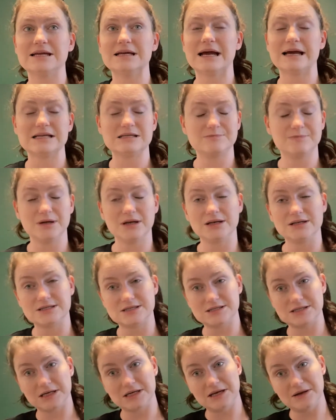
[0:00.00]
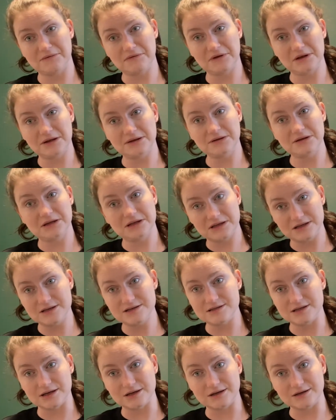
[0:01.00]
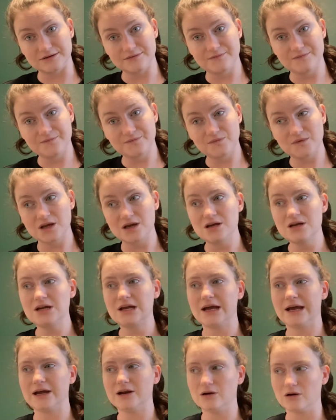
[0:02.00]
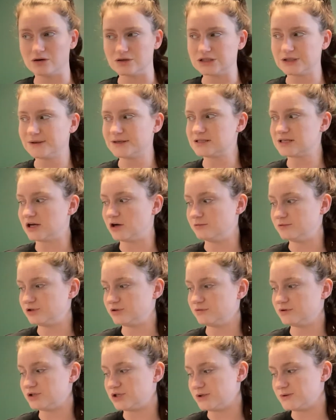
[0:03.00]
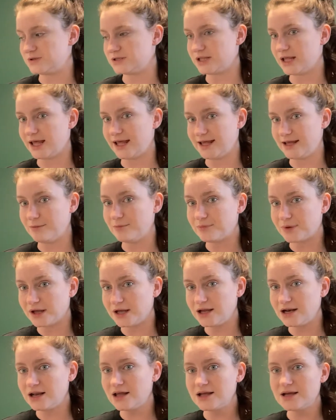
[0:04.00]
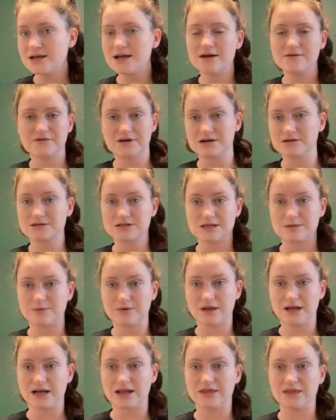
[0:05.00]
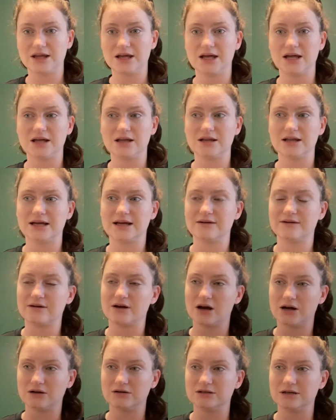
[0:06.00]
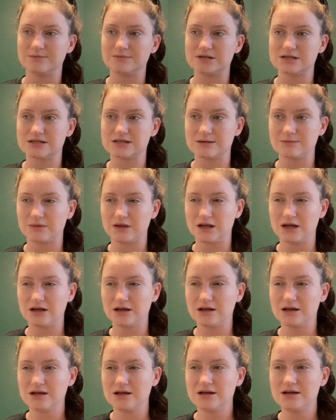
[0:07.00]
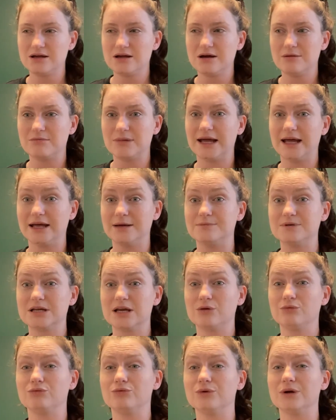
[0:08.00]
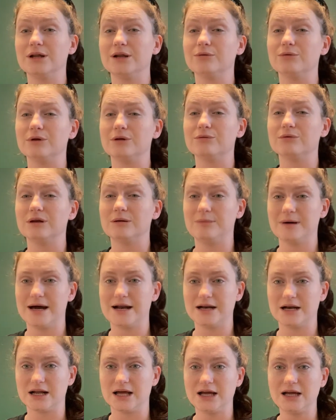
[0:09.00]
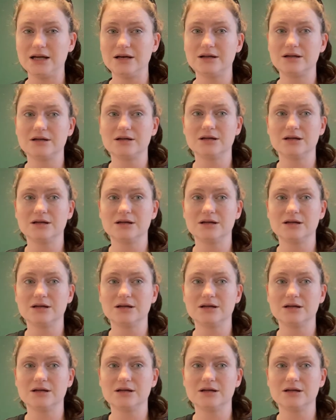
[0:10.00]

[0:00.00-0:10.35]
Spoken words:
has been significantly easier. It also has helped to reduce the hip pain. If I don't sleep with anything like cuddled up to something, my hips get really bad at night.